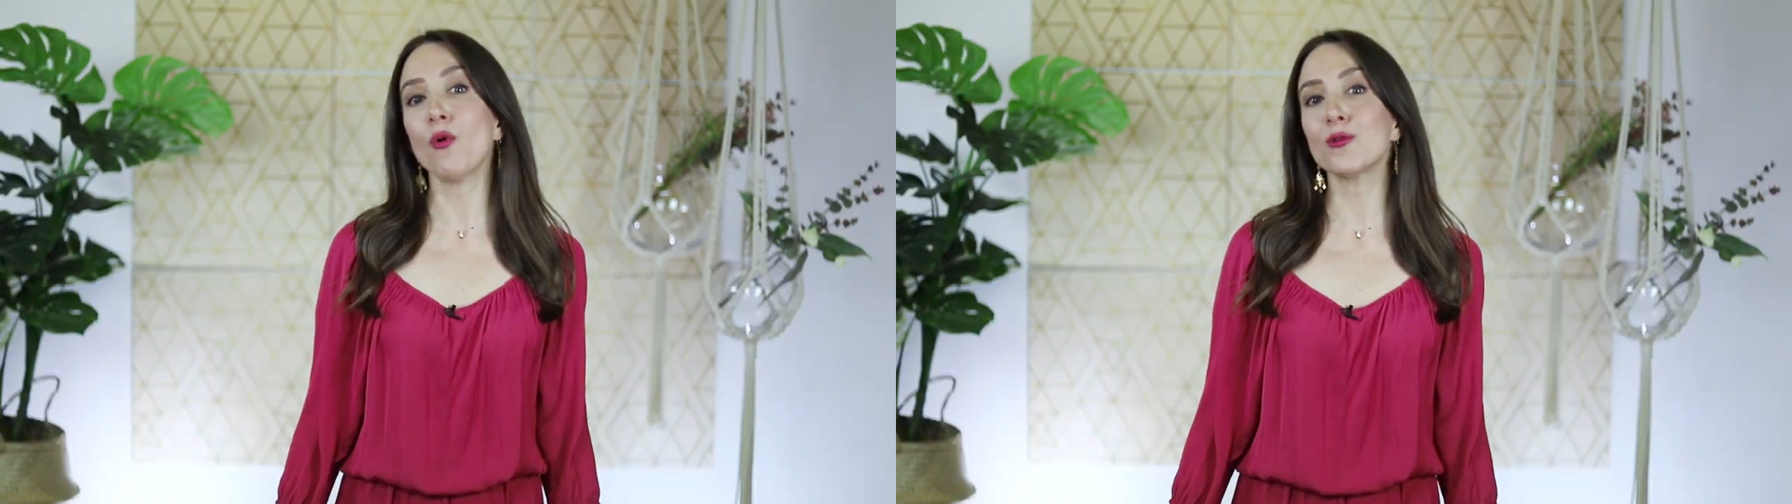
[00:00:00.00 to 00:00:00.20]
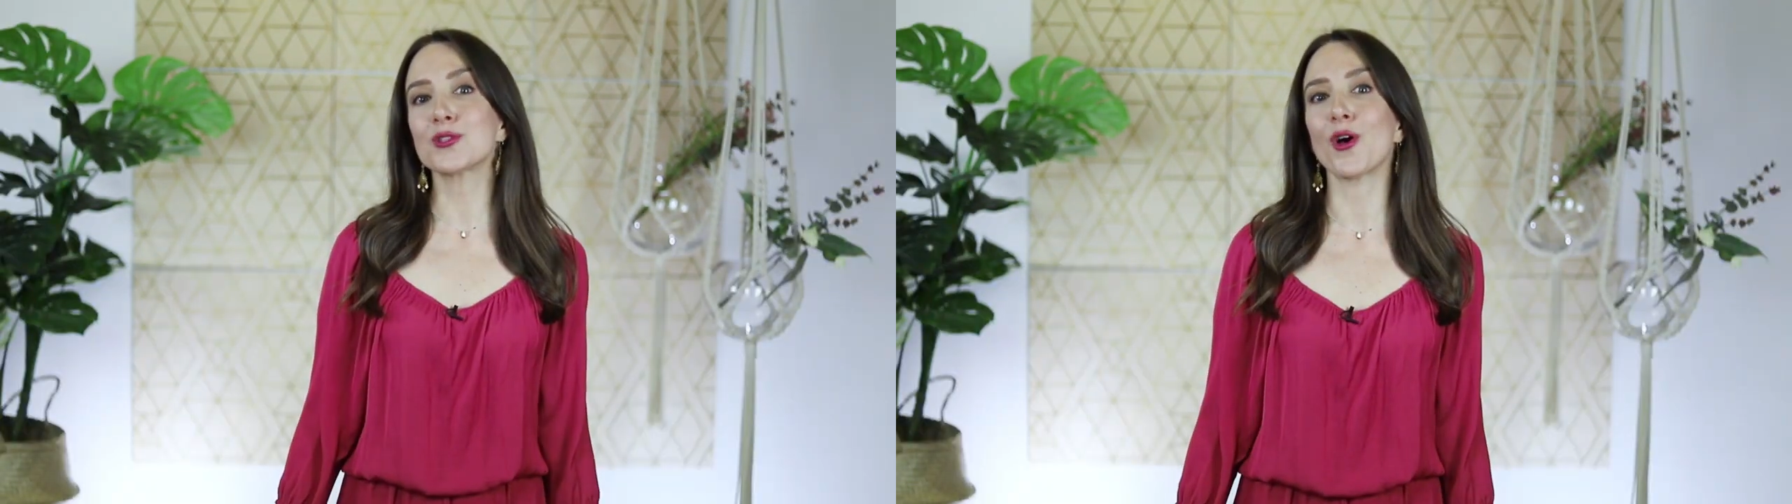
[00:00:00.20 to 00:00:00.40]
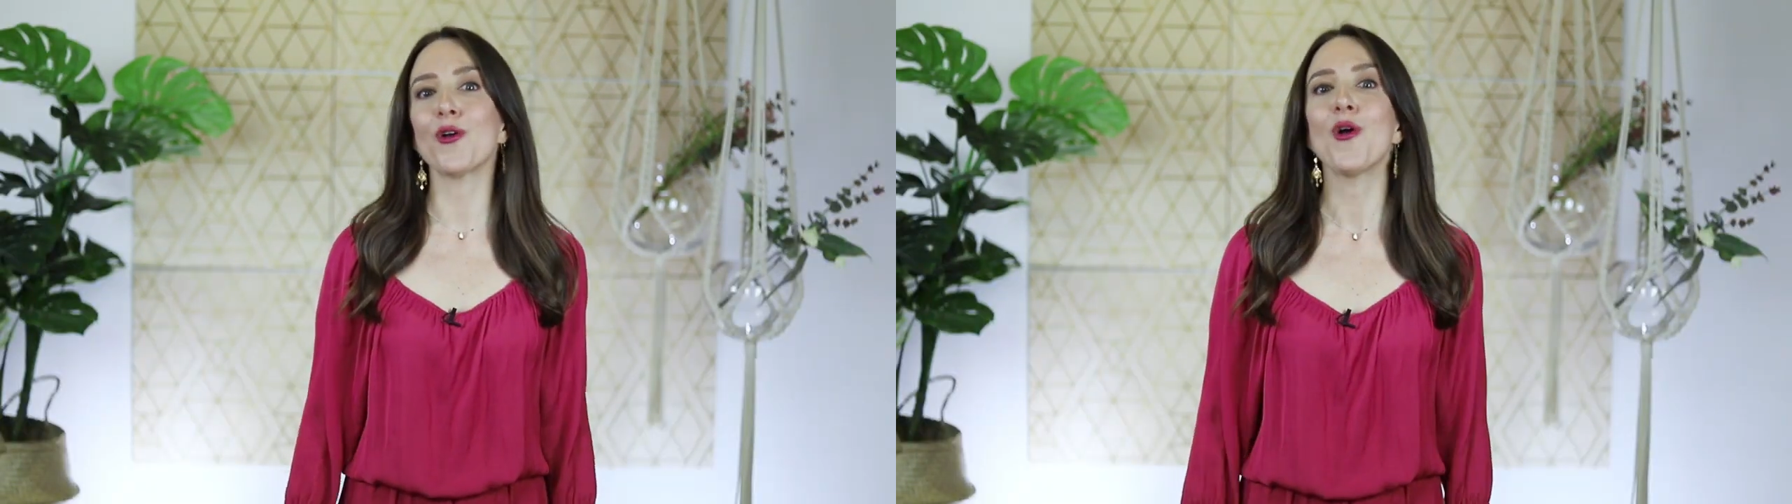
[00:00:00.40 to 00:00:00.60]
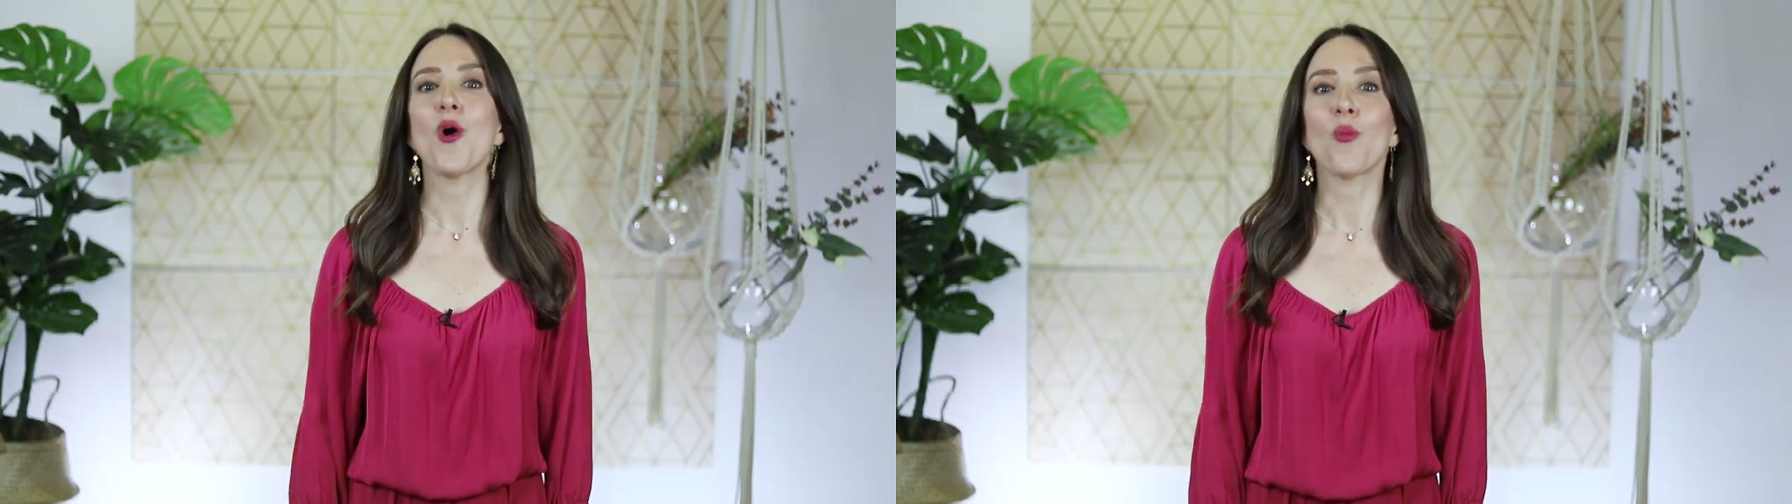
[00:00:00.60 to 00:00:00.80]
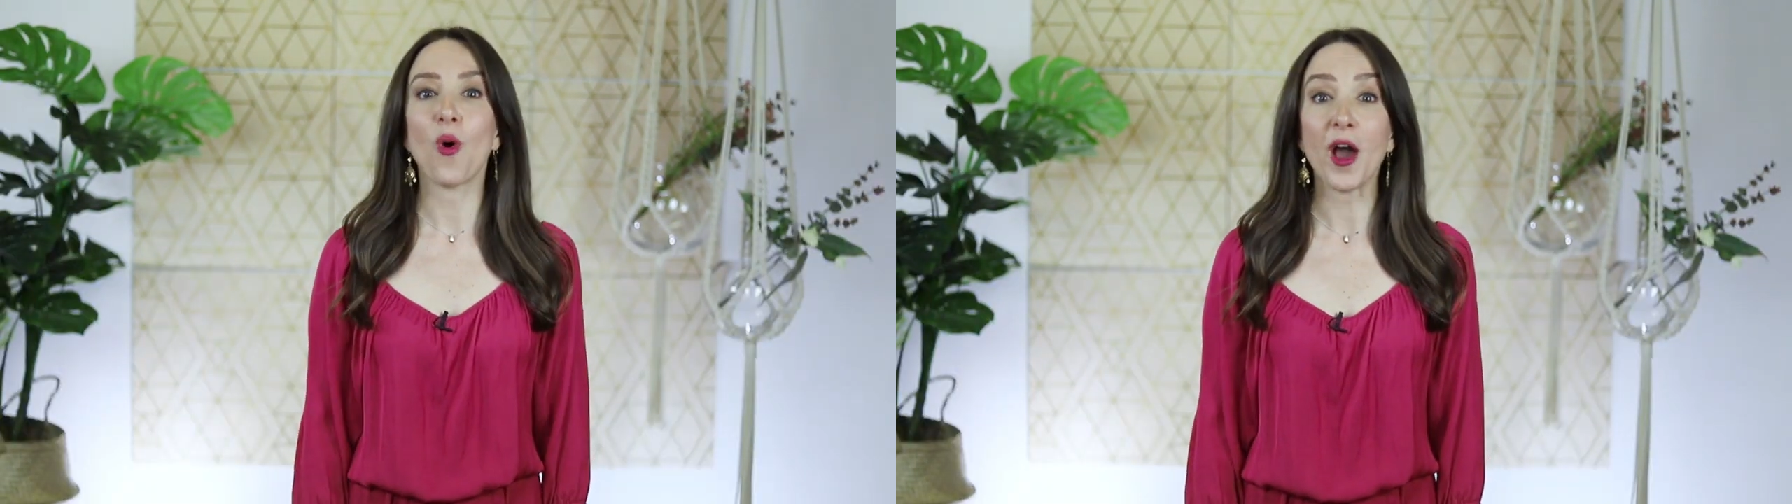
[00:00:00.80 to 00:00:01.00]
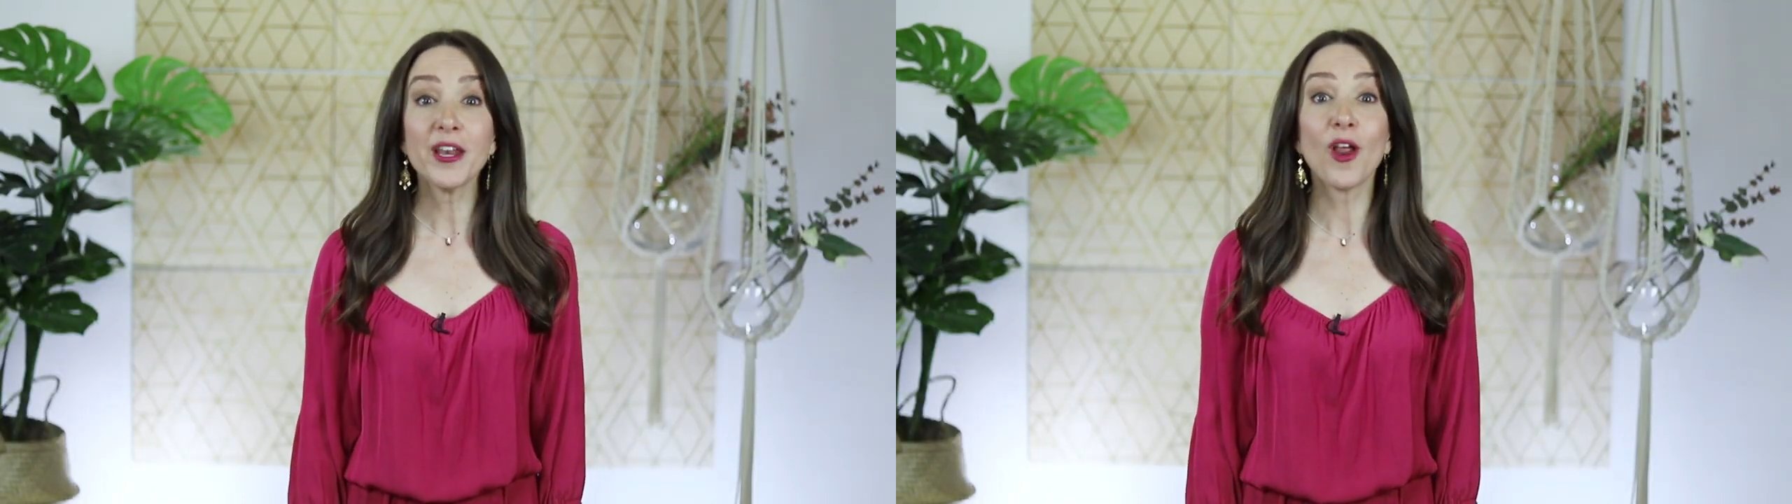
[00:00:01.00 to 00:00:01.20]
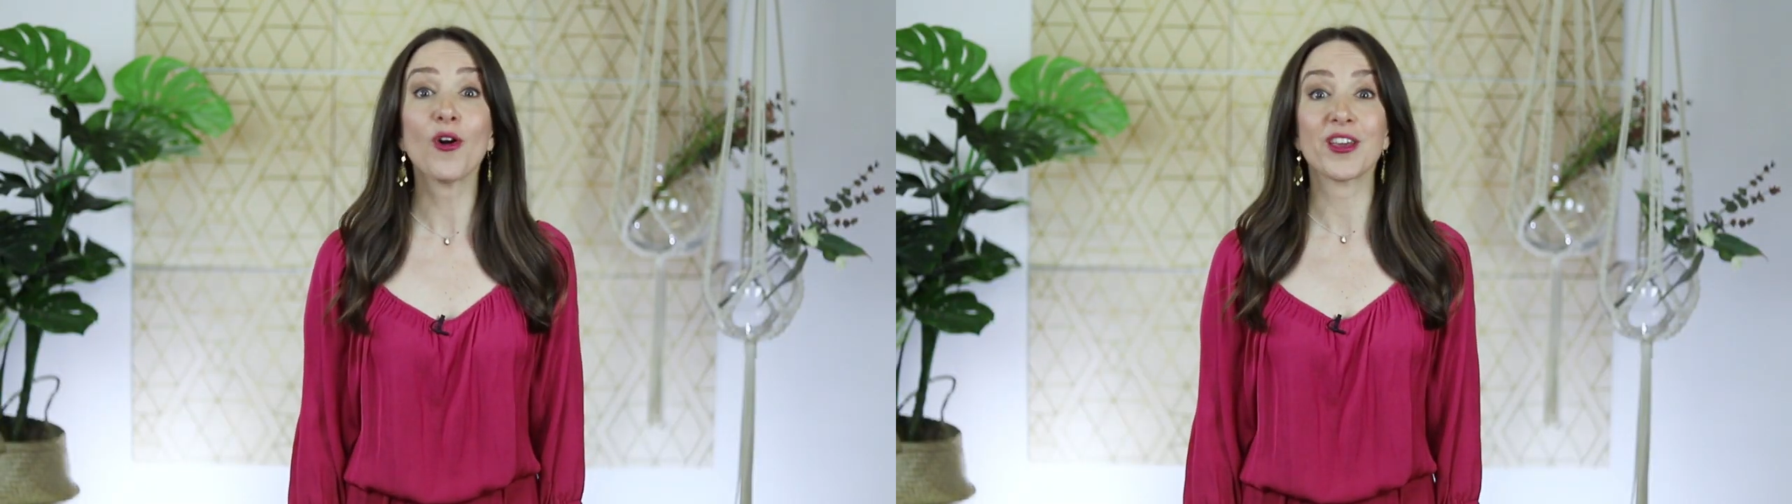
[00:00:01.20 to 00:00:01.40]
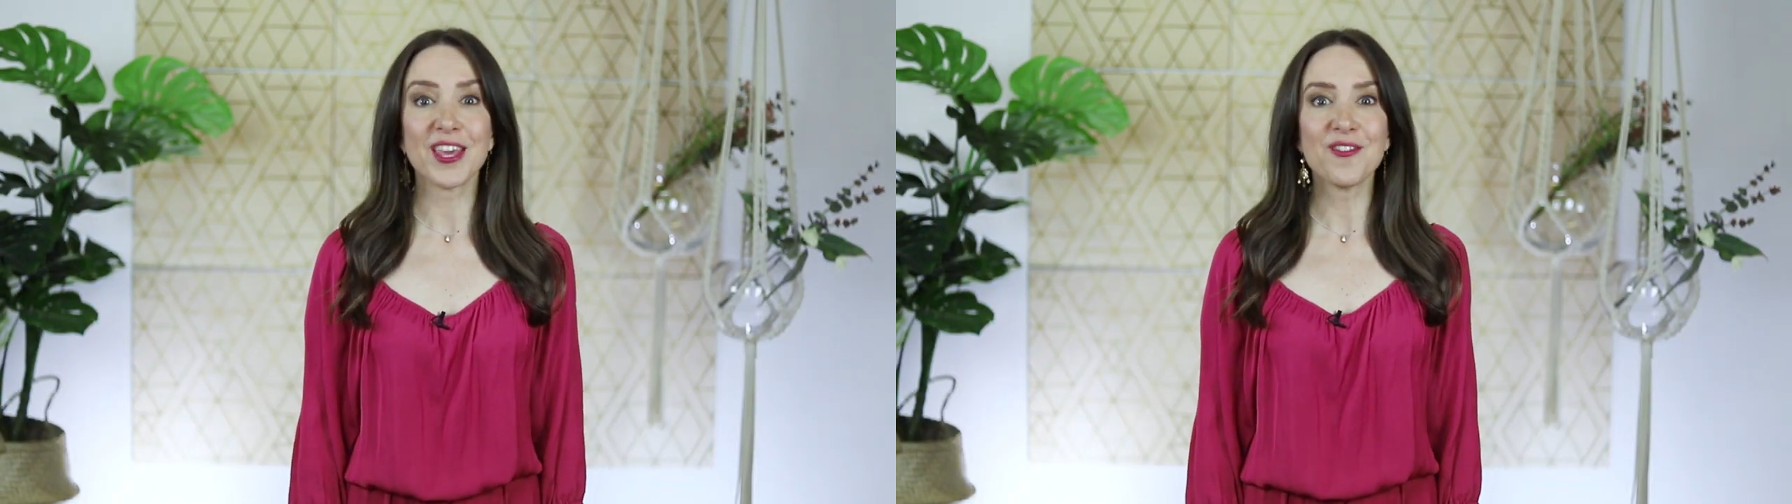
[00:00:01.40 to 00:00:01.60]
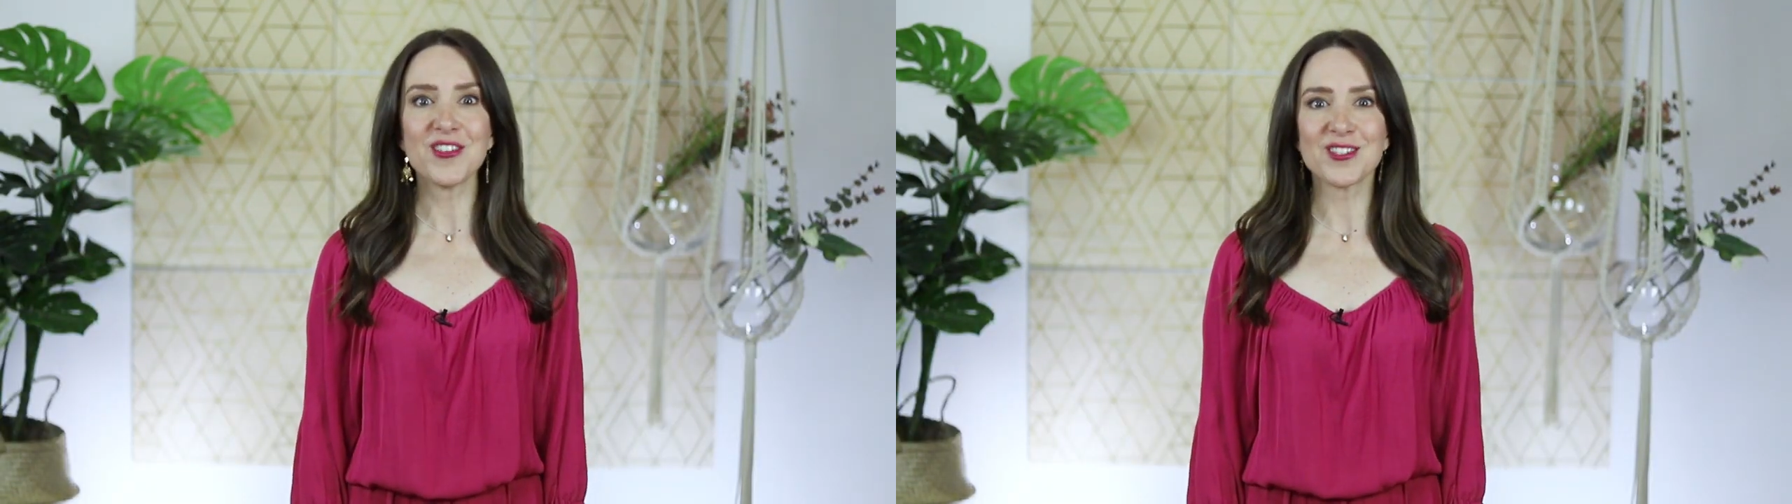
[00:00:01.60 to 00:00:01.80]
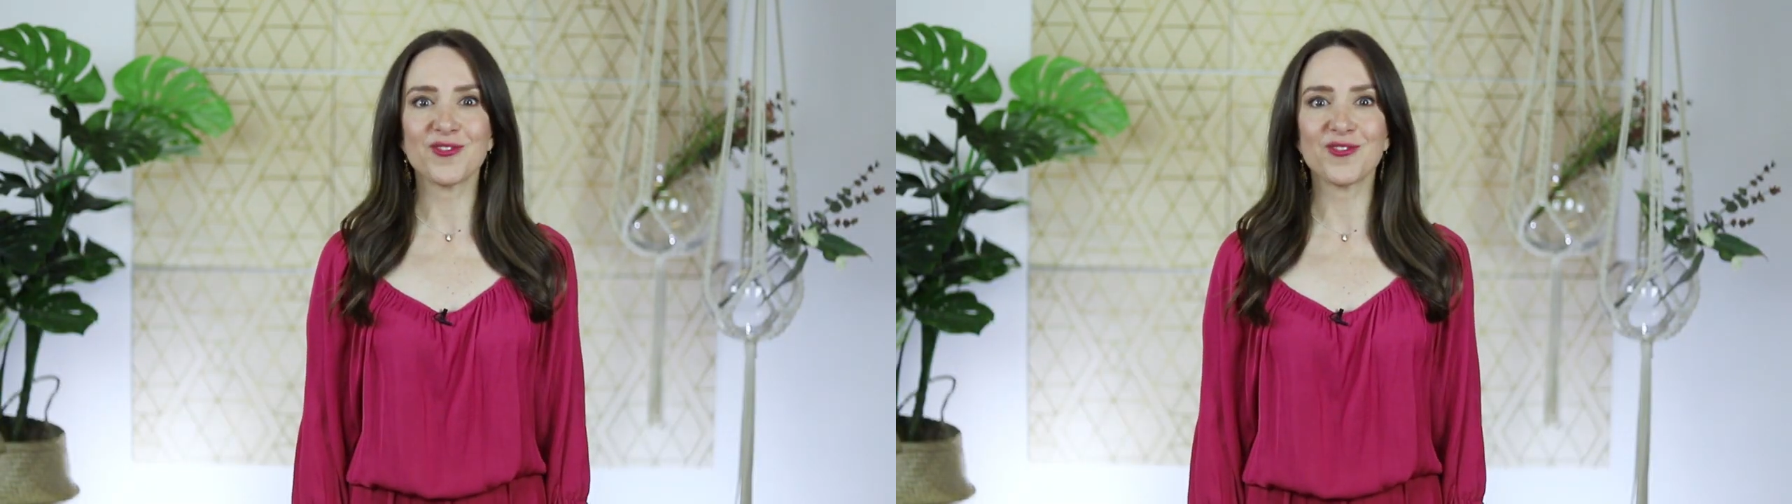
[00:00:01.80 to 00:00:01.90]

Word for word: Also, why not give this